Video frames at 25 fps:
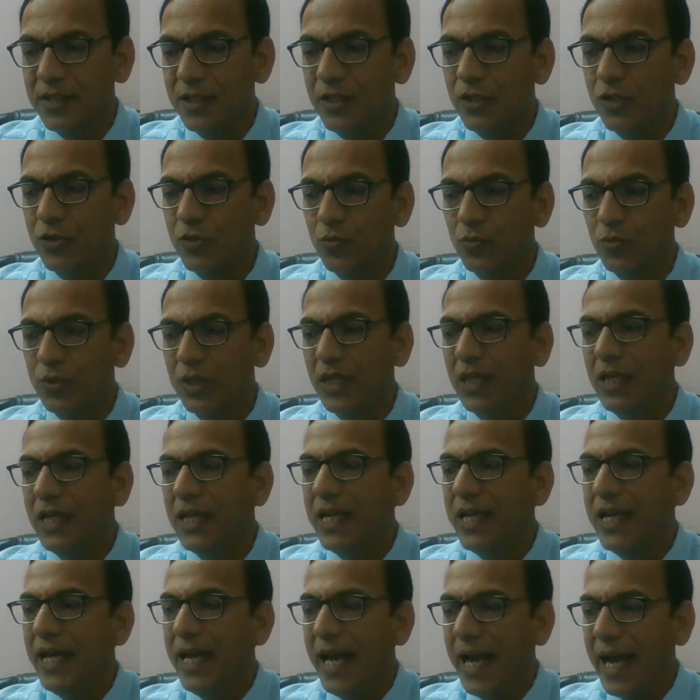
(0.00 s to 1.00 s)
into the
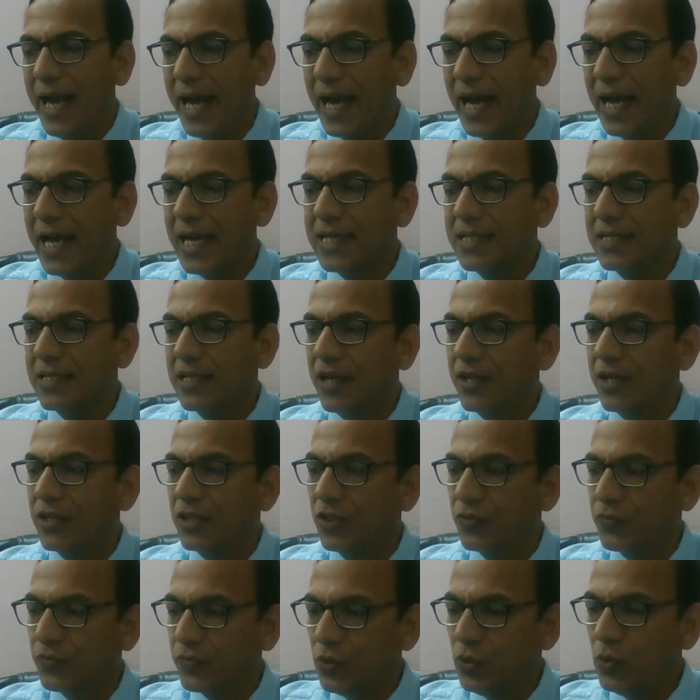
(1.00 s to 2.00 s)
ash and
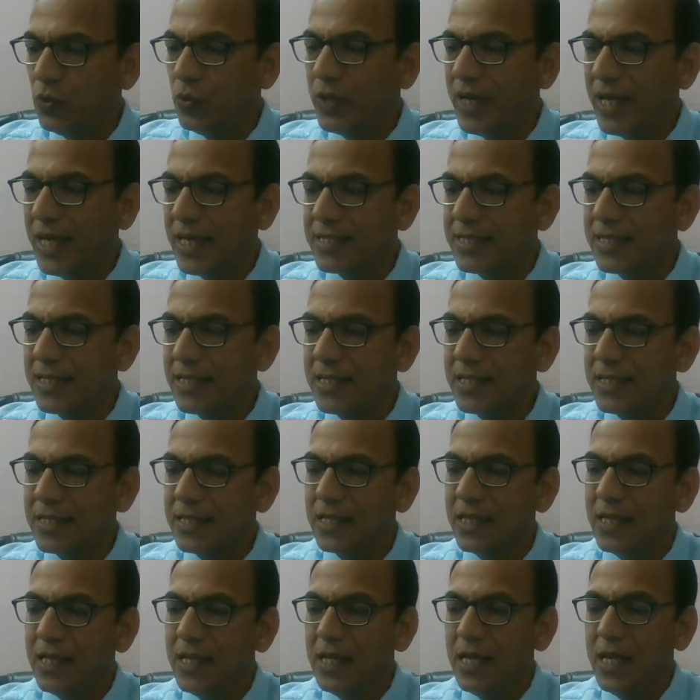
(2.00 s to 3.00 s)
the flue
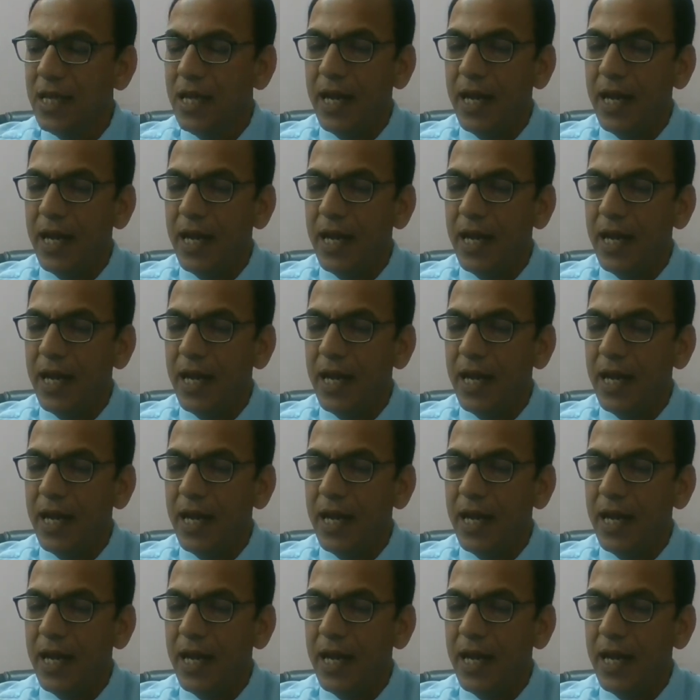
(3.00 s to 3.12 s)
gases,